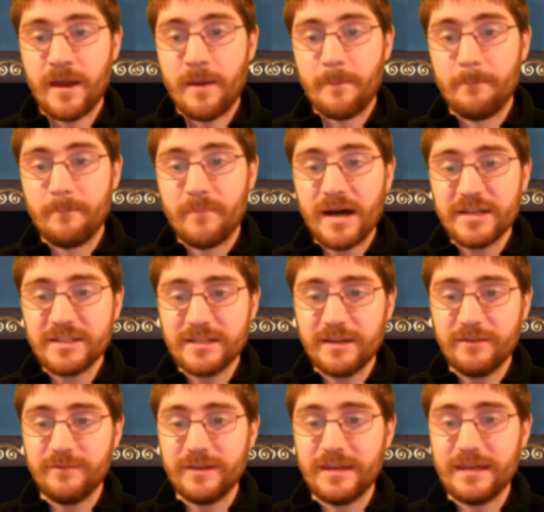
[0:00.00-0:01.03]

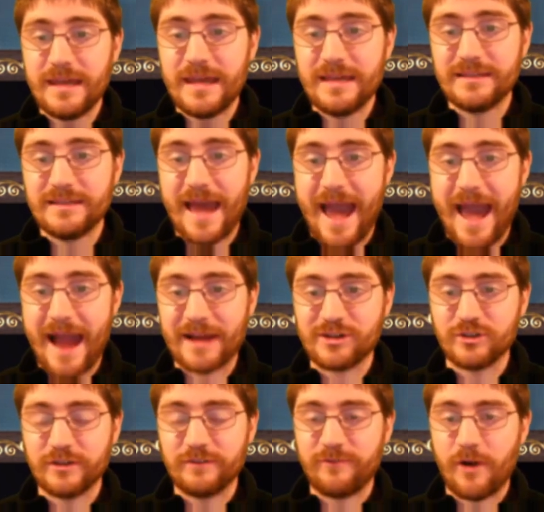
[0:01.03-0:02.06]
Muscovy is
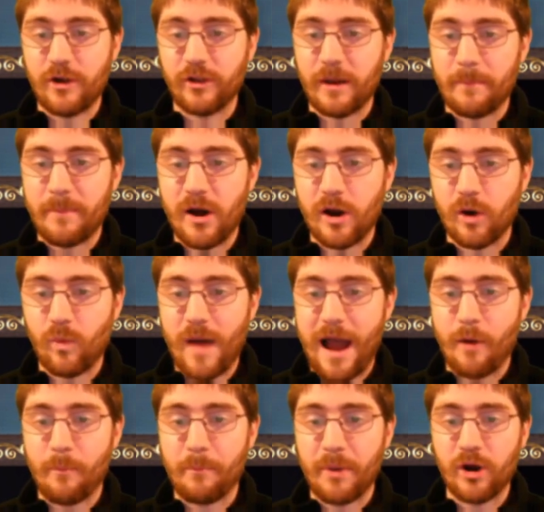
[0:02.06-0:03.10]
actually falling apart.
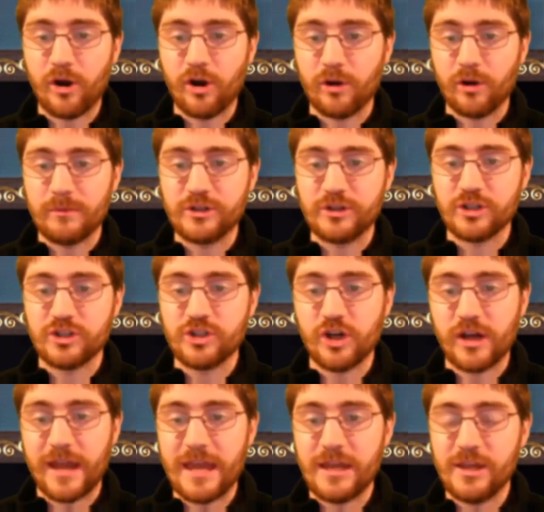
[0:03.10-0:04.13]
Wow, Perm just took
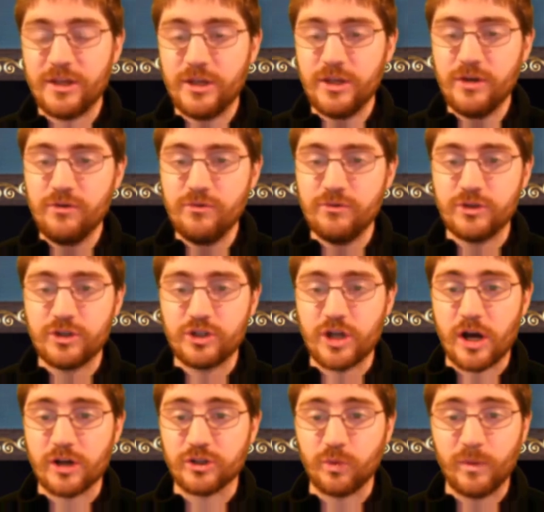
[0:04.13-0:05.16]
a huge
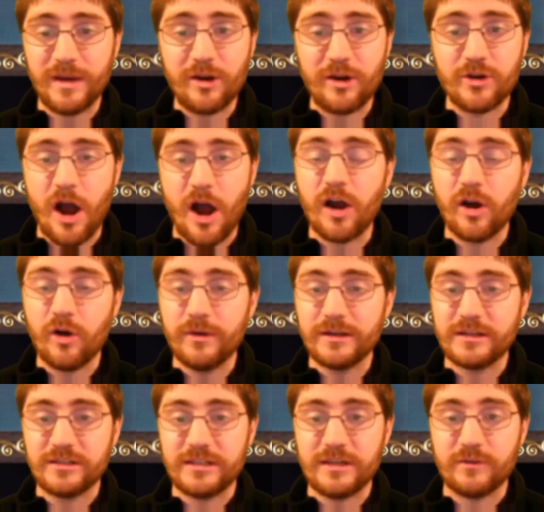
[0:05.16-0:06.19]
chunk, so we are not going
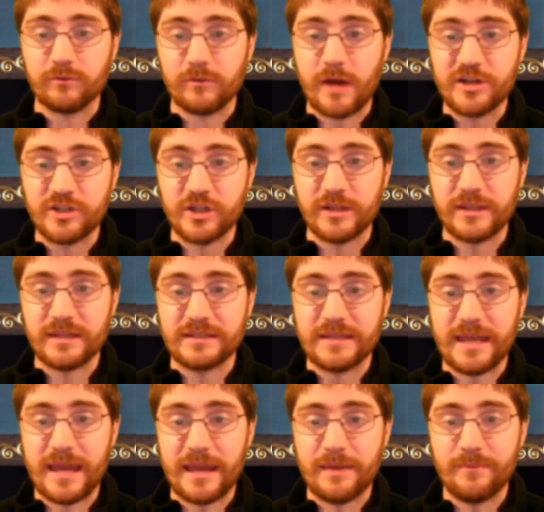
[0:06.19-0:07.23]
to see Russia this
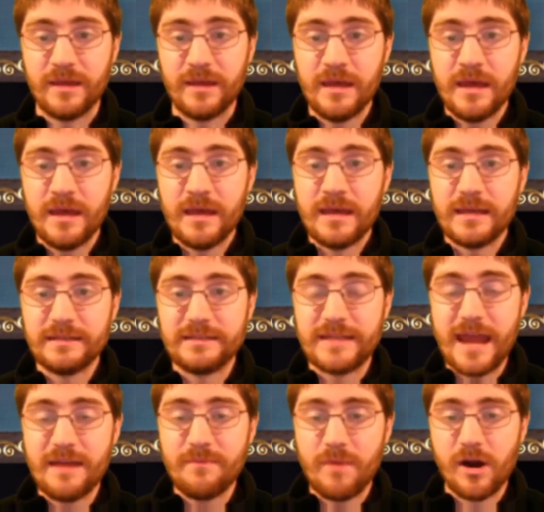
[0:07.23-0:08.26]
game.
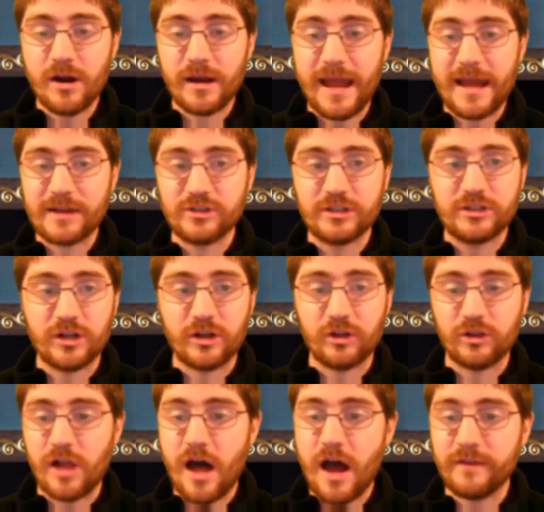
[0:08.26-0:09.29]
Denmark actually took a
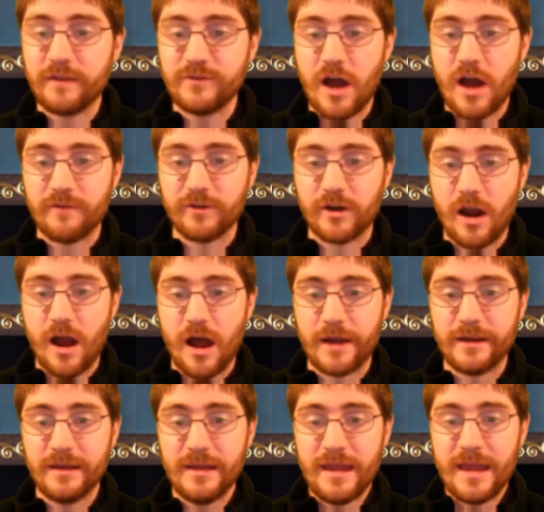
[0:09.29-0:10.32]
lot of
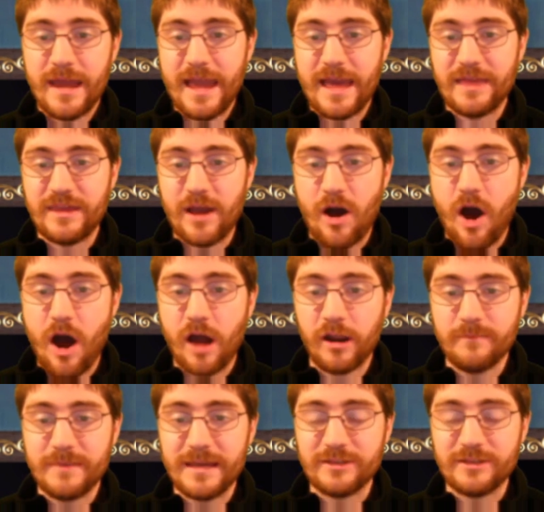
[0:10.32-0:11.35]
Novgorod, and the
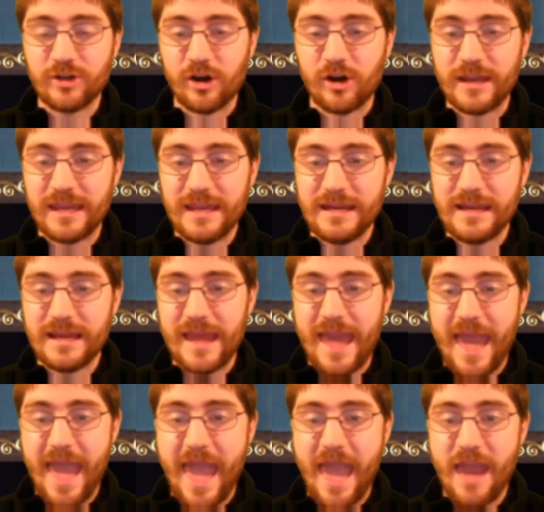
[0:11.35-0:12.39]
Ottomans are eating
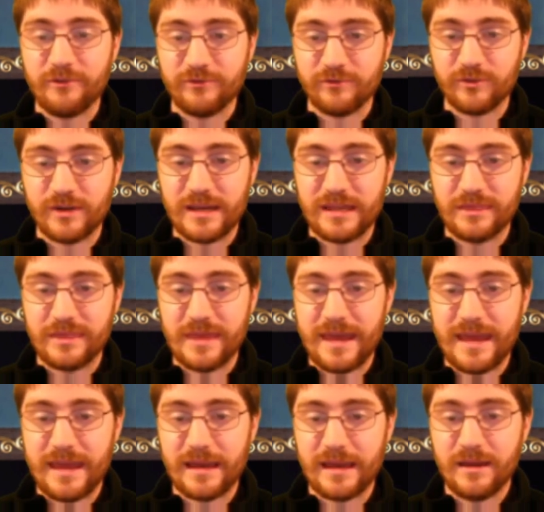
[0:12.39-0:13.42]

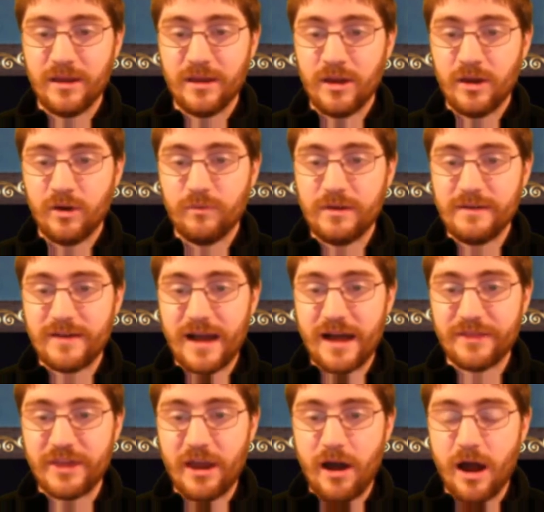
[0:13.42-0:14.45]
everything. We've
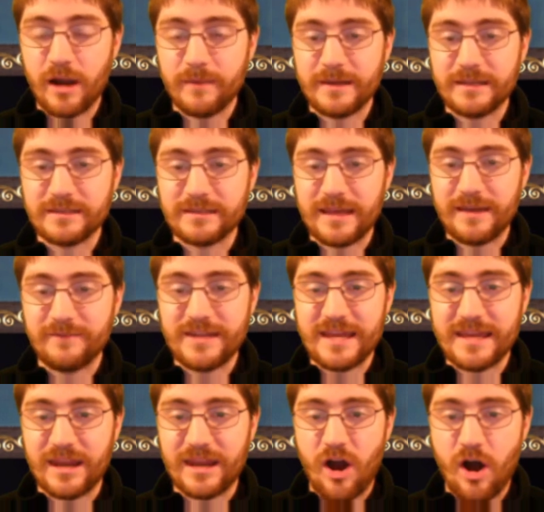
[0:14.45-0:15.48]
got the Ottomans, they have
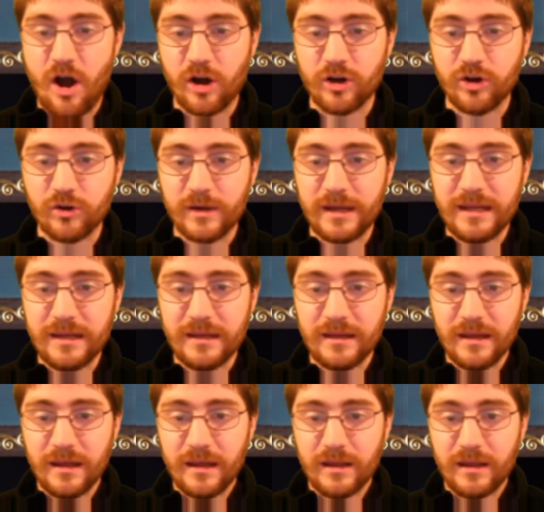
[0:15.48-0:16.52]
taken Hungary.
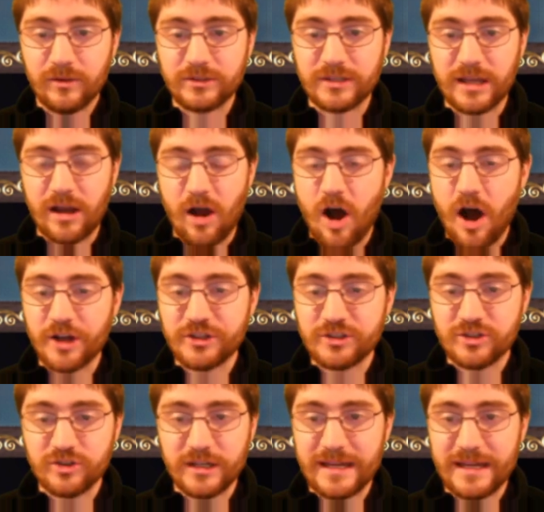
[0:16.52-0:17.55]
Looks like
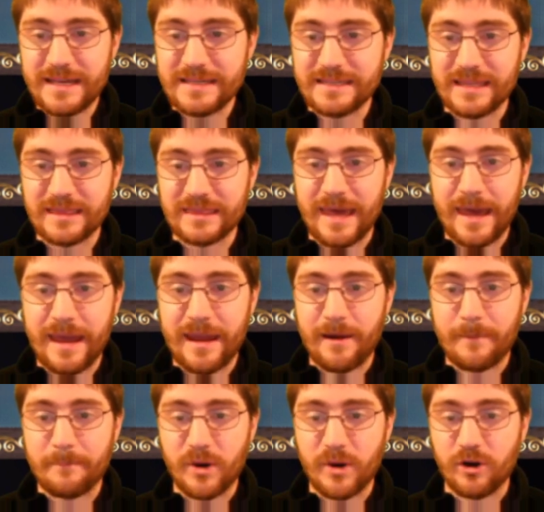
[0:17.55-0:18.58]
Austria isn't
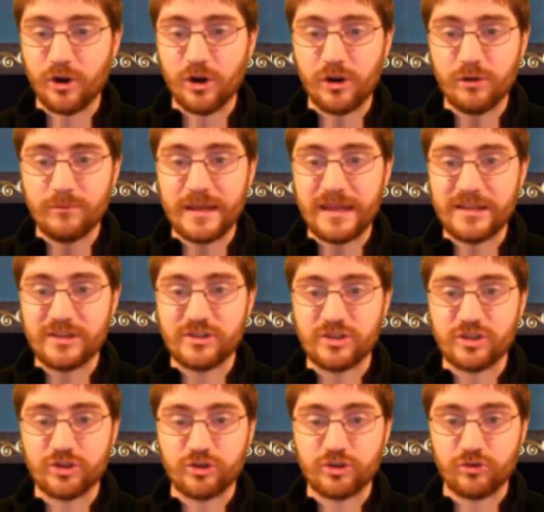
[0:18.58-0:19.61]
there. Perm is
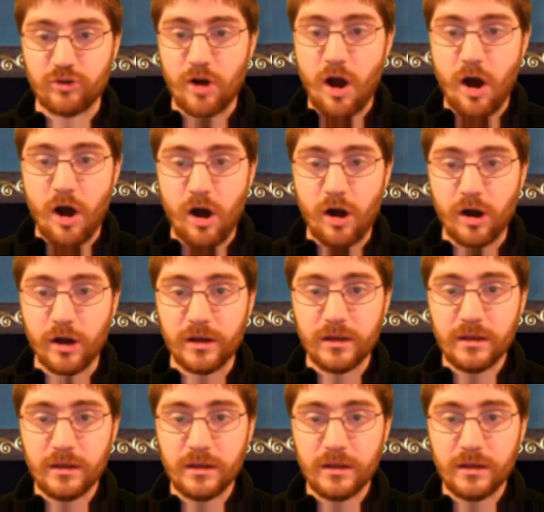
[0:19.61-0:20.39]
strong.